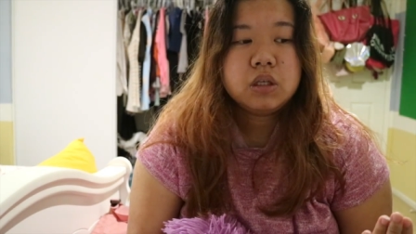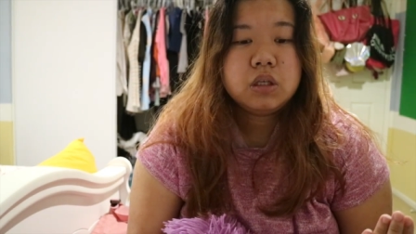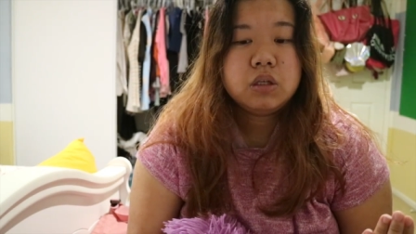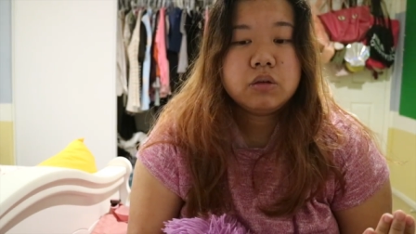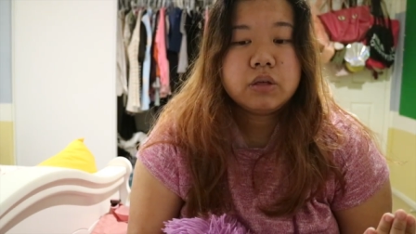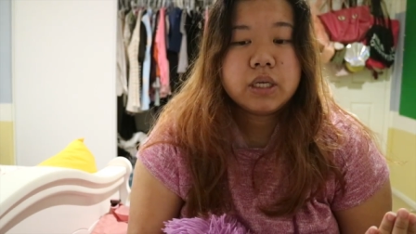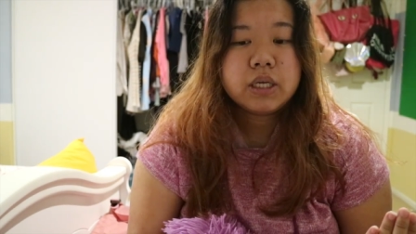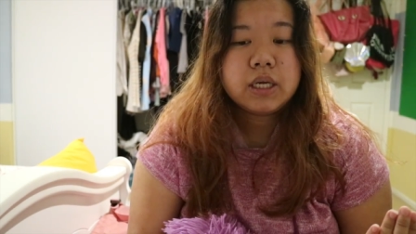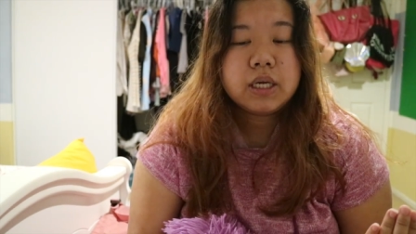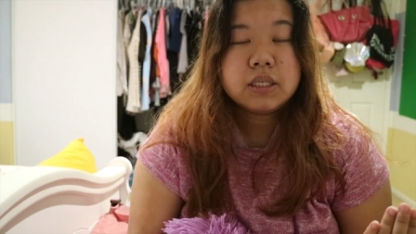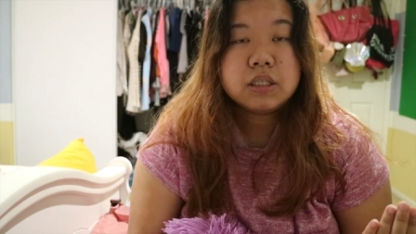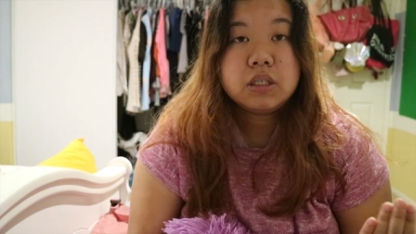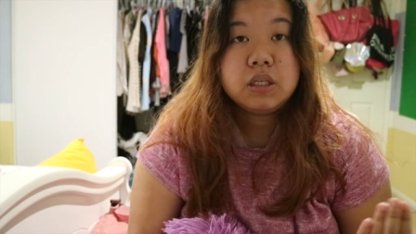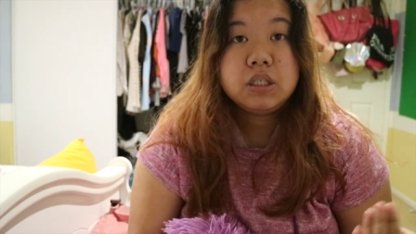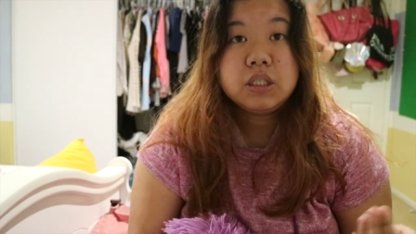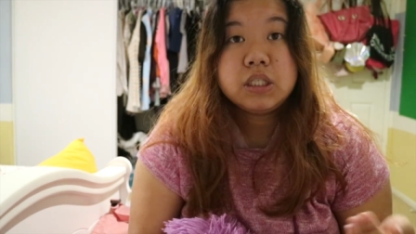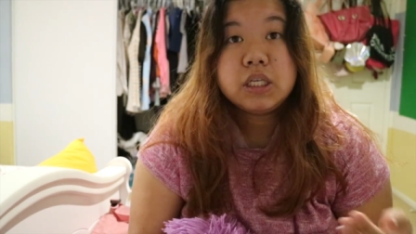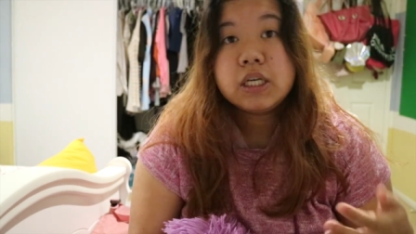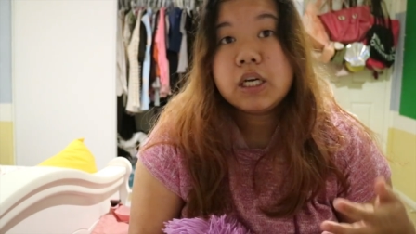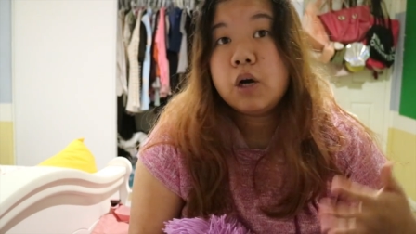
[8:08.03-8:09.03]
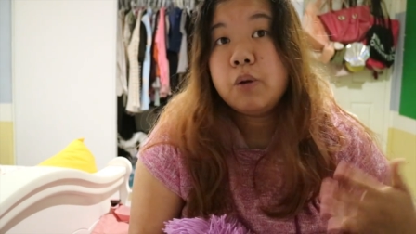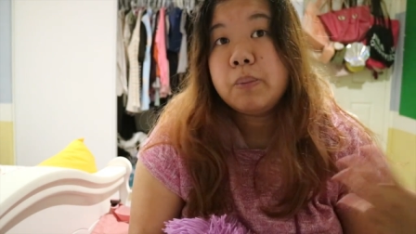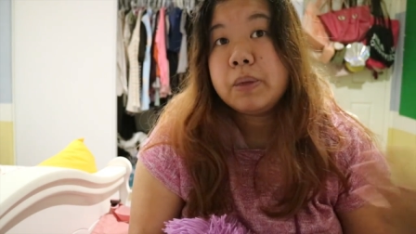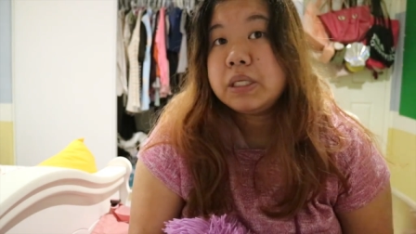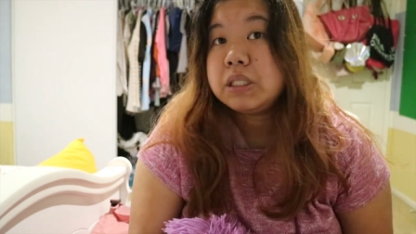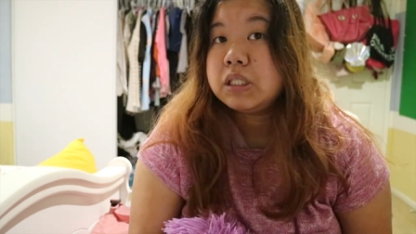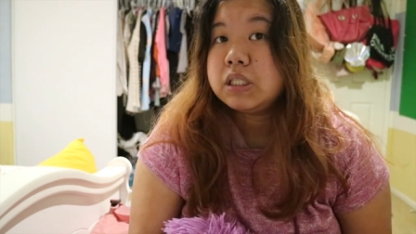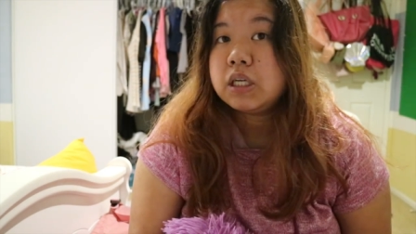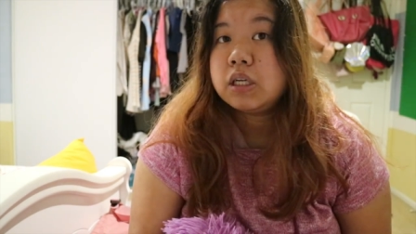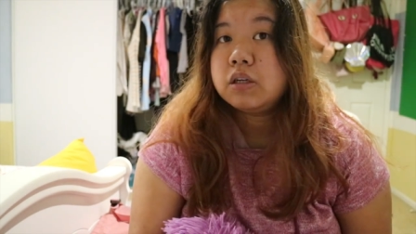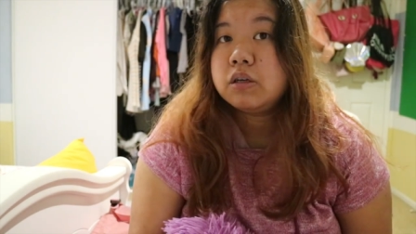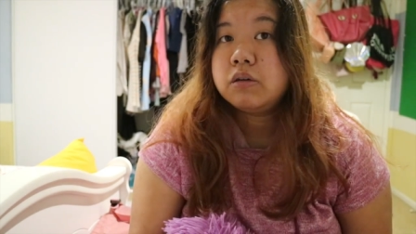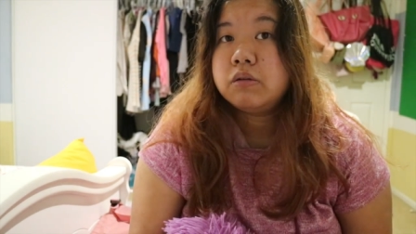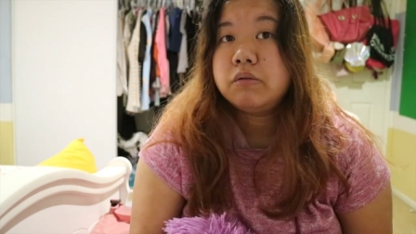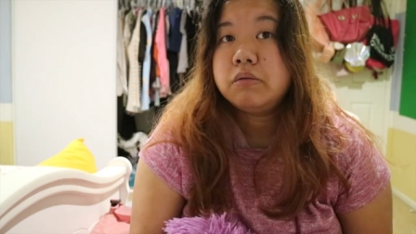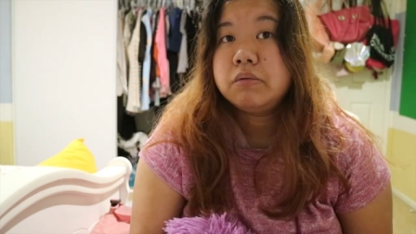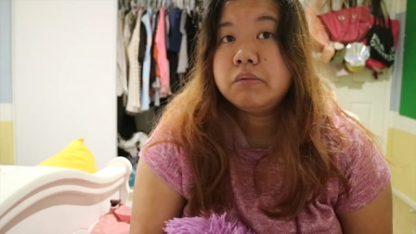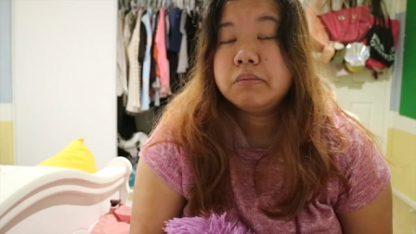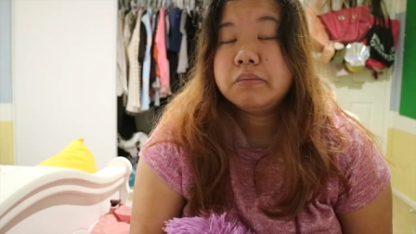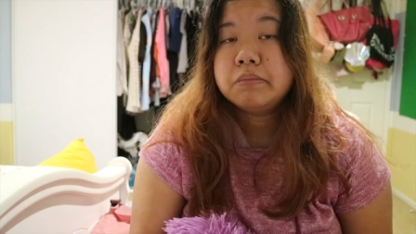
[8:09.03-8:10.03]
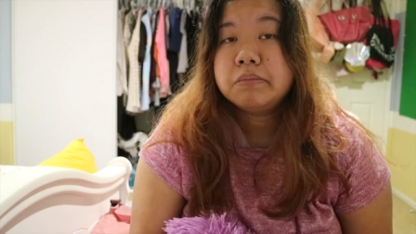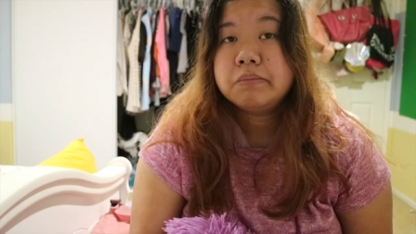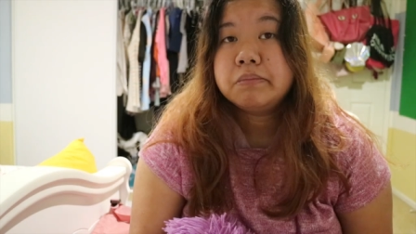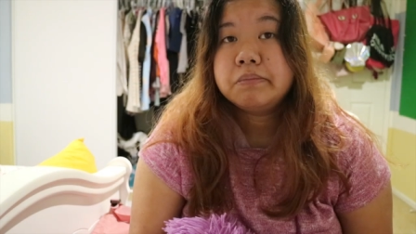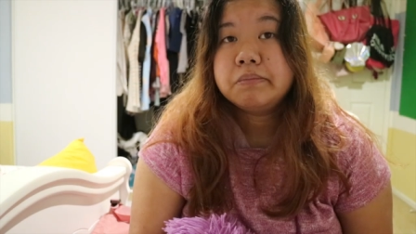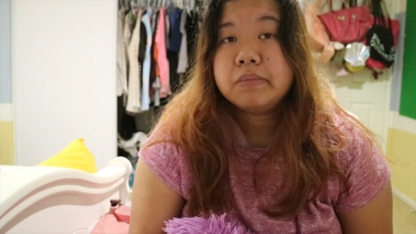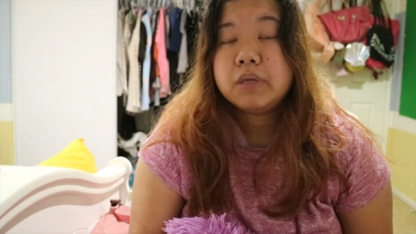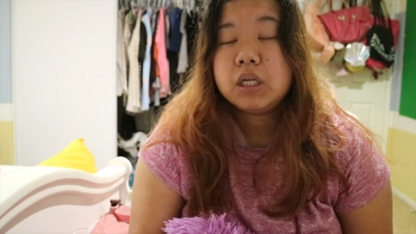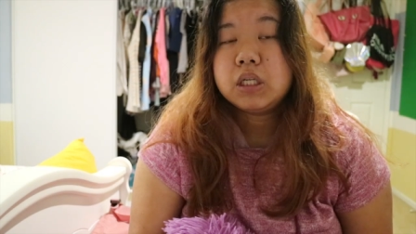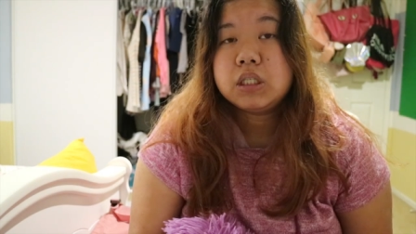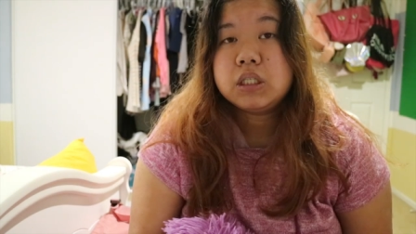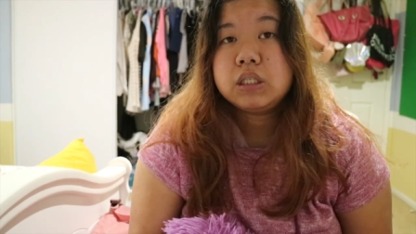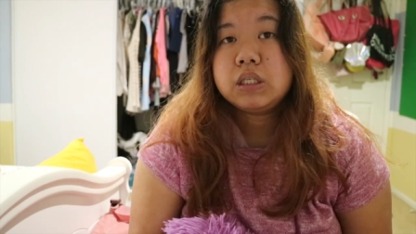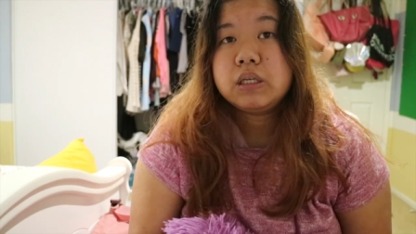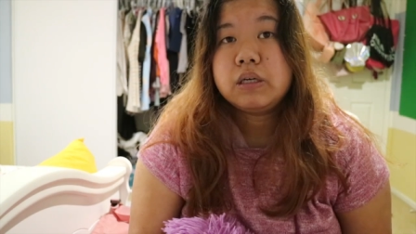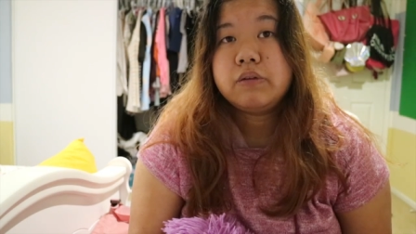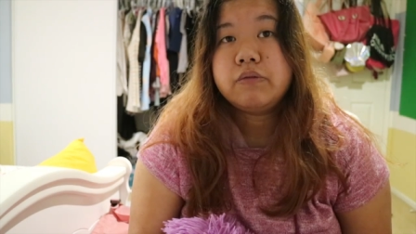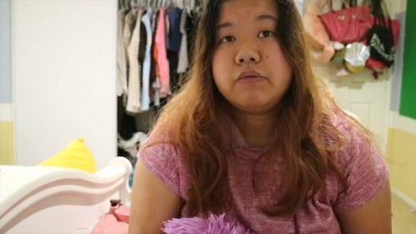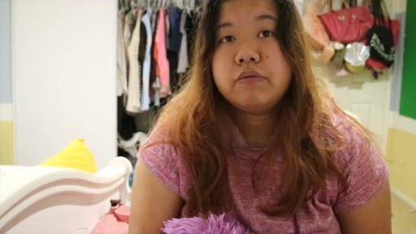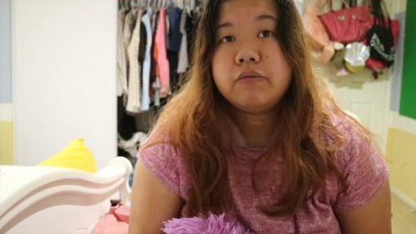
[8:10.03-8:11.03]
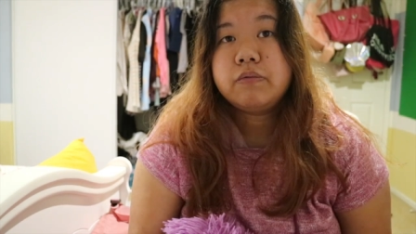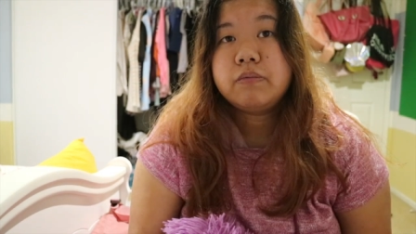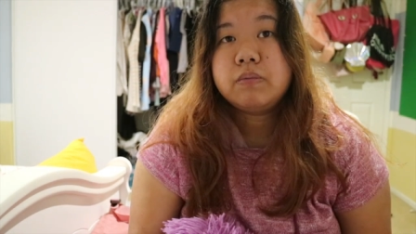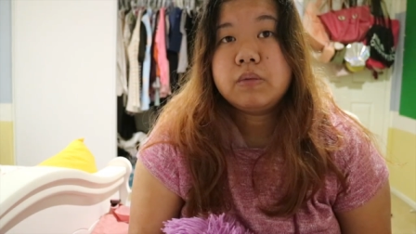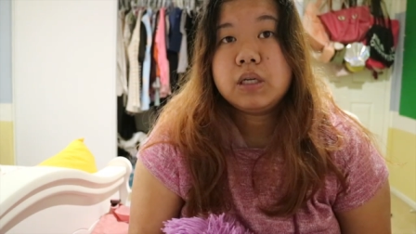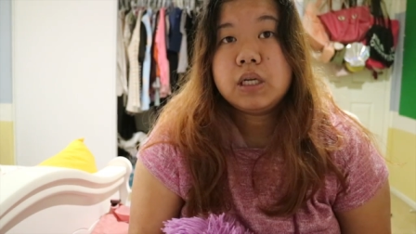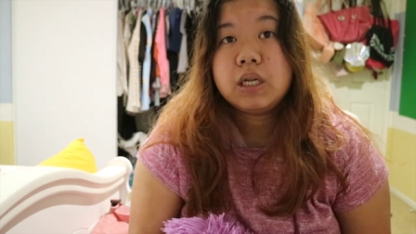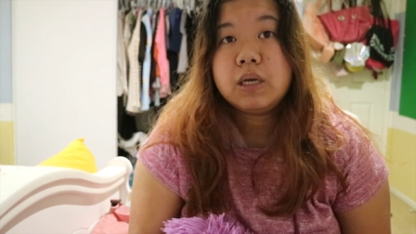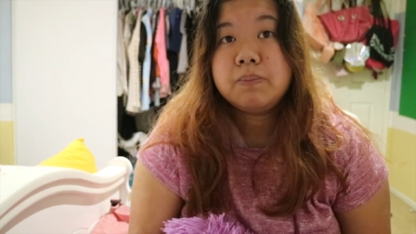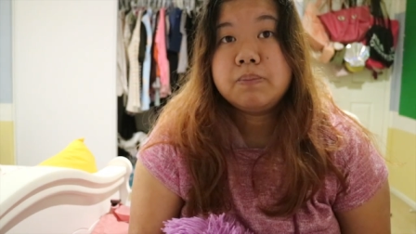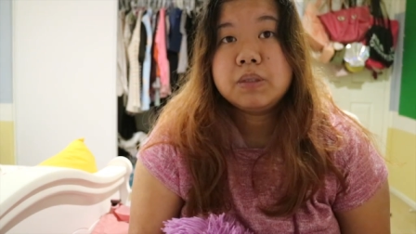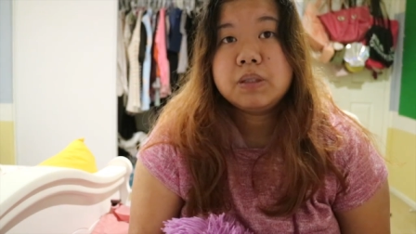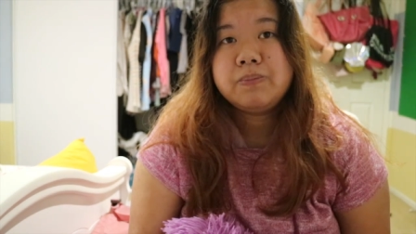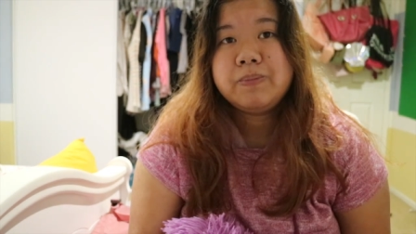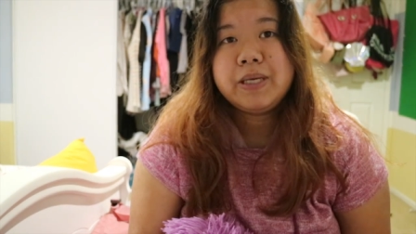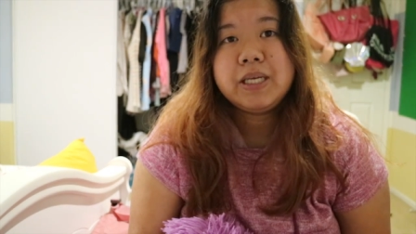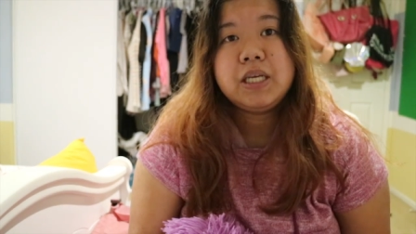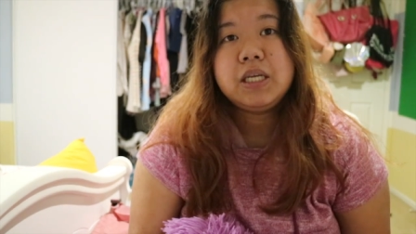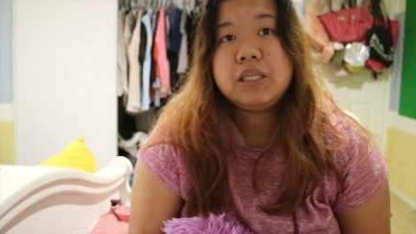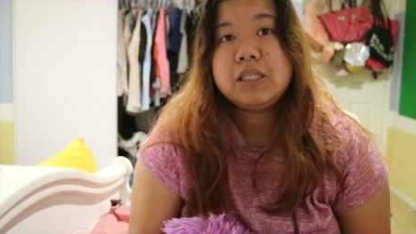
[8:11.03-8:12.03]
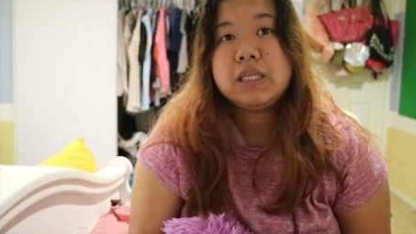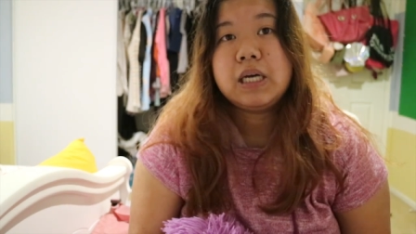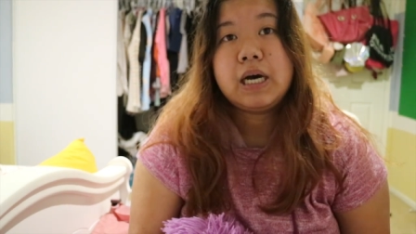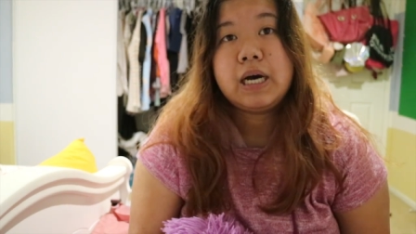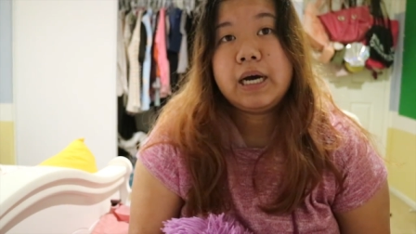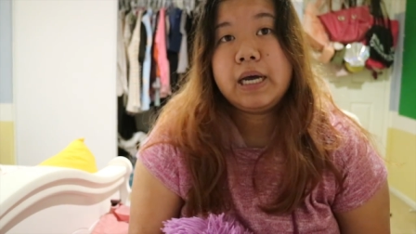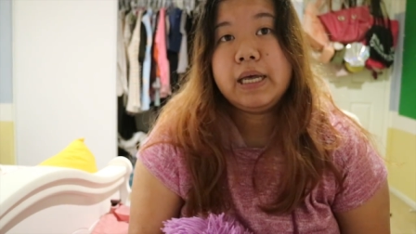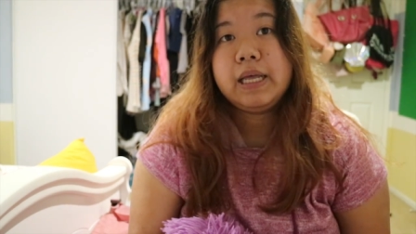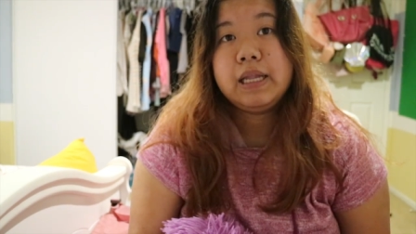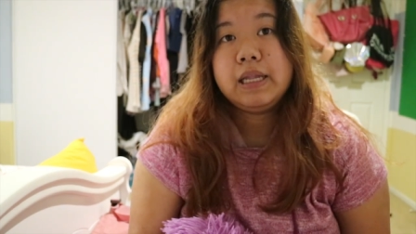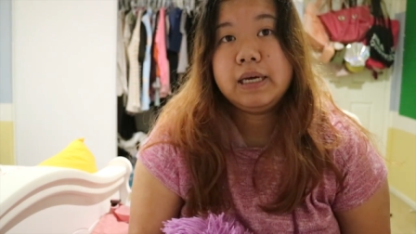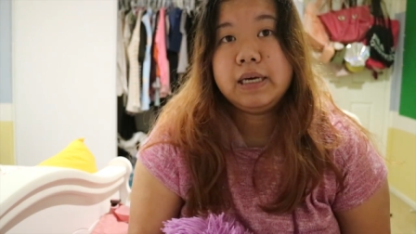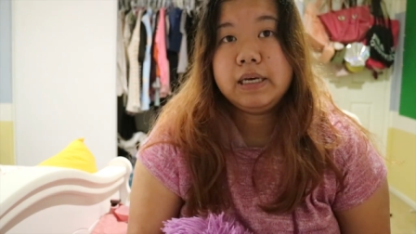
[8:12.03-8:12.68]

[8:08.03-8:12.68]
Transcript: you can actually check out my channel and stuff that I'm speaking Thai.